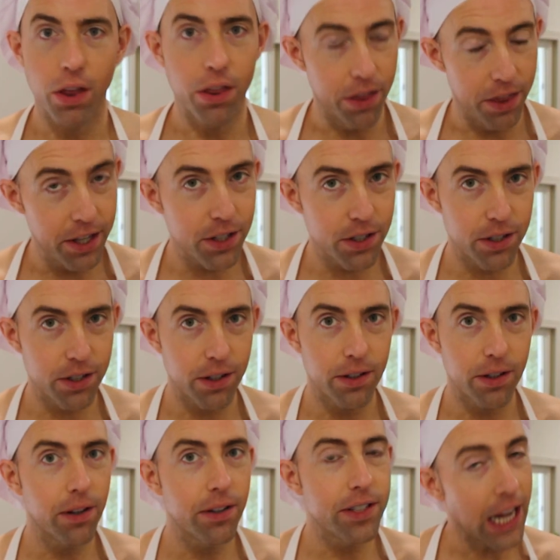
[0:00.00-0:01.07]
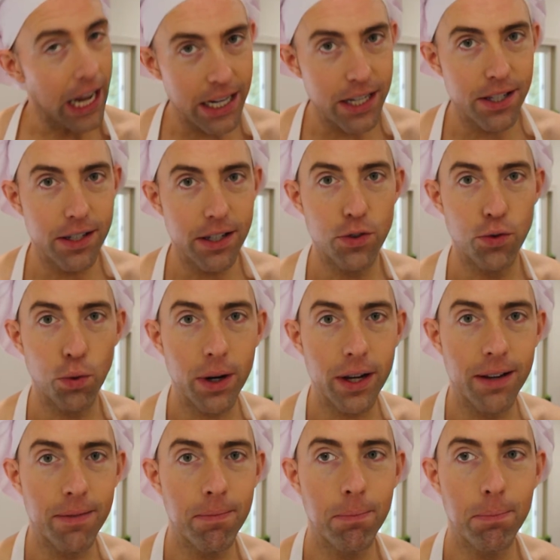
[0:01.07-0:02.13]
this tasty
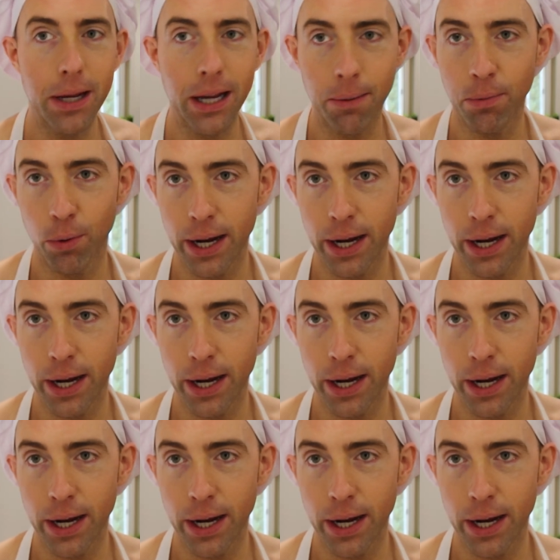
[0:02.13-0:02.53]
dream become